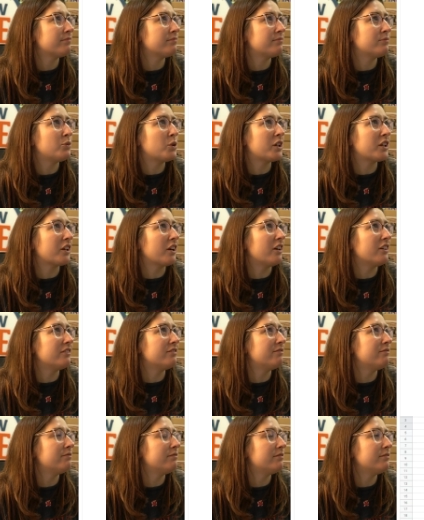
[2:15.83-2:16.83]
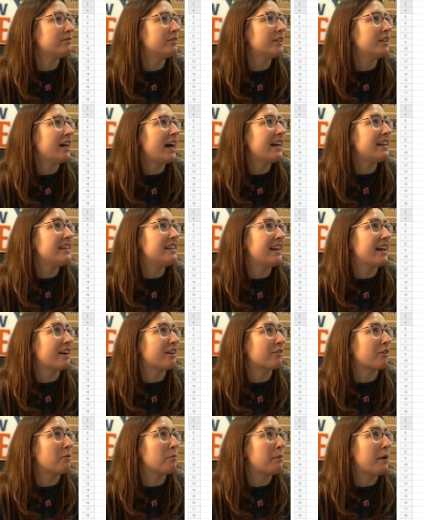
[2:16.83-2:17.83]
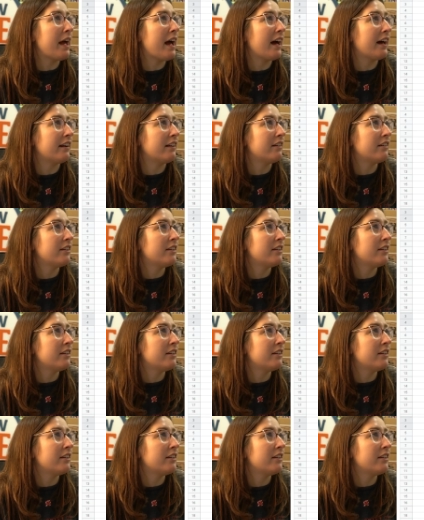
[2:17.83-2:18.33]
Where to go? I need arrow bad.